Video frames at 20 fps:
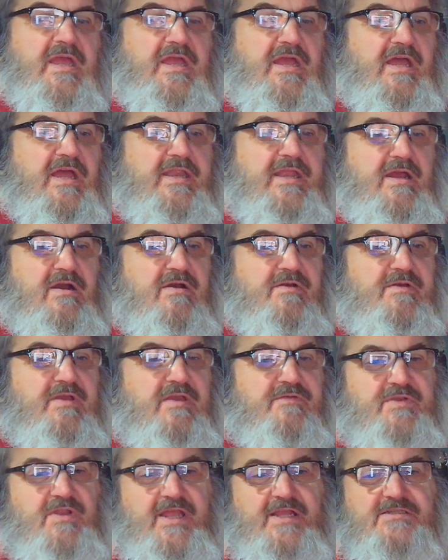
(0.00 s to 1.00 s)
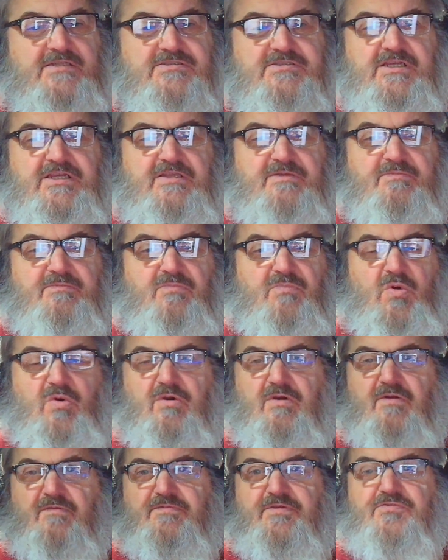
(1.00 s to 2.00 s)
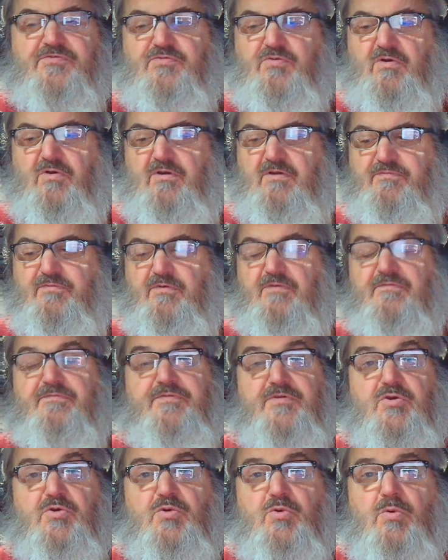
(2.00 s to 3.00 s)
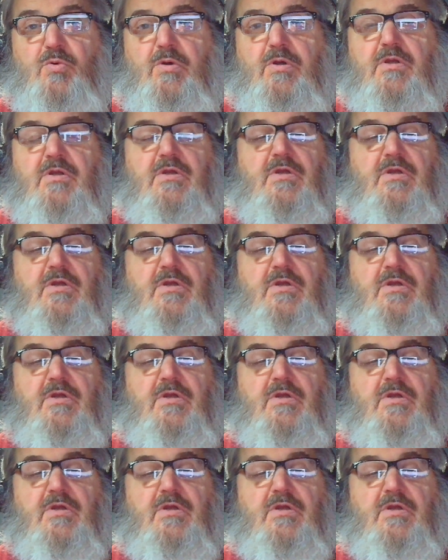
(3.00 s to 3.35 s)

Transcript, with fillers: Anyhow, if you like seeing more of this sort of review,